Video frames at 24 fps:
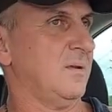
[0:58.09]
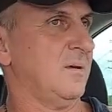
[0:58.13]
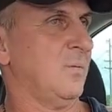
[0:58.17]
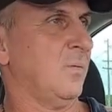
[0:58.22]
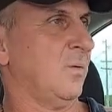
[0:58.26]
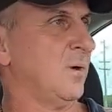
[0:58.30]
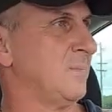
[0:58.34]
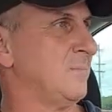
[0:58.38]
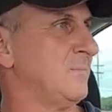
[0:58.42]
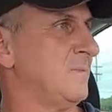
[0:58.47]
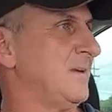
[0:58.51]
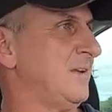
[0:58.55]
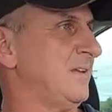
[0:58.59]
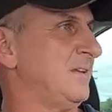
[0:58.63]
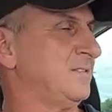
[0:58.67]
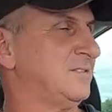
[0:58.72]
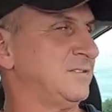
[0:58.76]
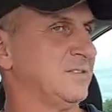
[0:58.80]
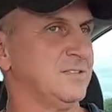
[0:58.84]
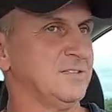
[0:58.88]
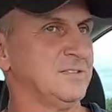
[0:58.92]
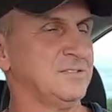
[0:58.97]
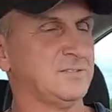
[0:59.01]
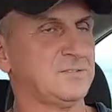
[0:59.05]
And what it means
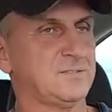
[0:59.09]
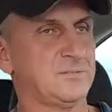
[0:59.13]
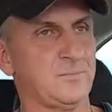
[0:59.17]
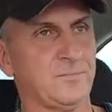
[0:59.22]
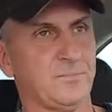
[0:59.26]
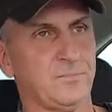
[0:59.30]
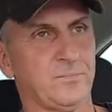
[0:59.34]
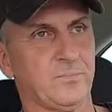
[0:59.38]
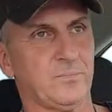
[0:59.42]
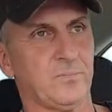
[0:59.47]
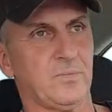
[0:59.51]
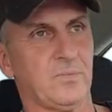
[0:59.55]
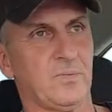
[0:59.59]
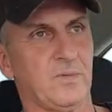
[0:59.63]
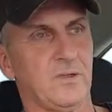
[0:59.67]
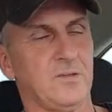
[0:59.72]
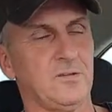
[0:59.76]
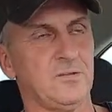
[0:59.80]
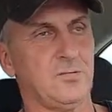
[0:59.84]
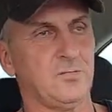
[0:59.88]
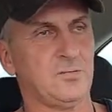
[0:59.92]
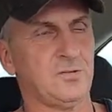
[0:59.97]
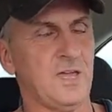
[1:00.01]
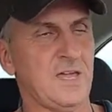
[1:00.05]
is
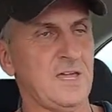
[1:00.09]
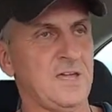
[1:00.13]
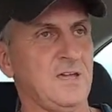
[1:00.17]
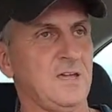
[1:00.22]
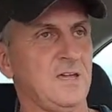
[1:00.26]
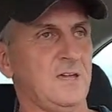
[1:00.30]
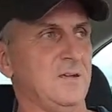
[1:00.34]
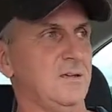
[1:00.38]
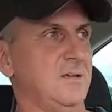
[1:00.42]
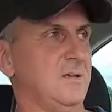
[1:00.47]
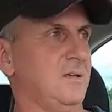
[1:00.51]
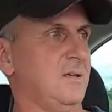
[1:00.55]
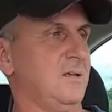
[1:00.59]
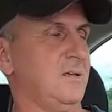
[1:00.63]
you take